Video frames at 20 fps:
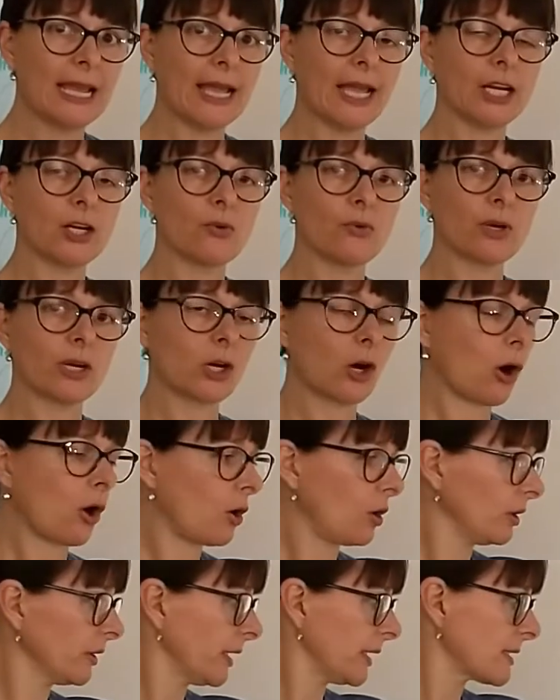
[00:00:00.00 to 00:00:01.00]
And
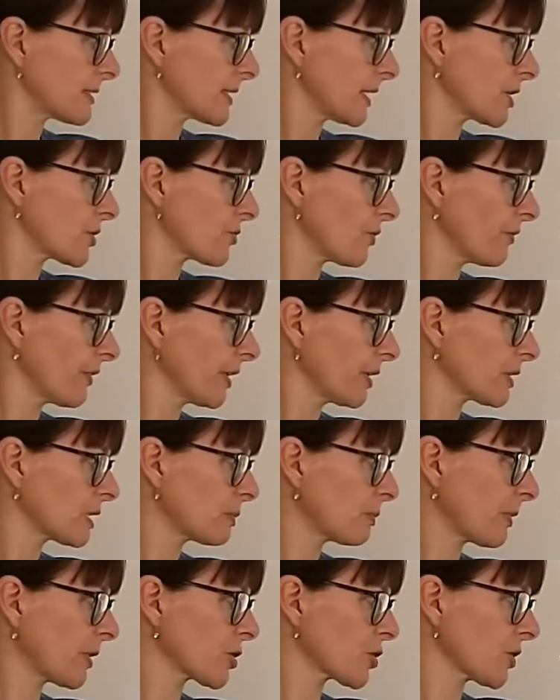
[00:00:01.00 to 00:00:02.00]
recall that central
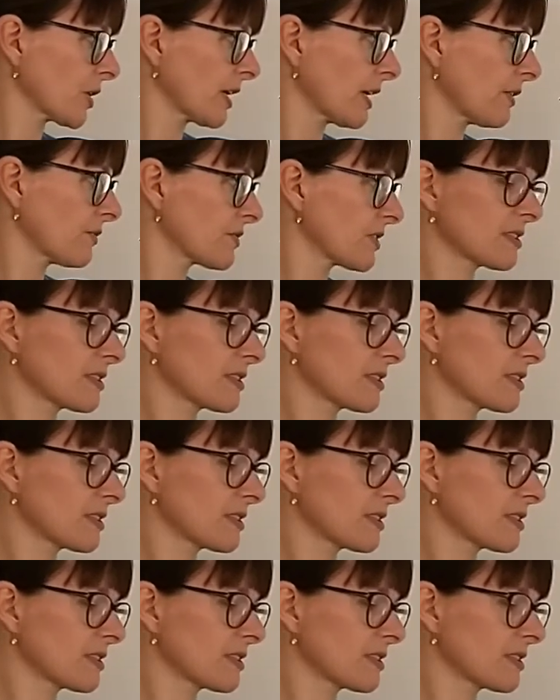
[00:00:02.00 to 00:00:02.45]
venous pressure gives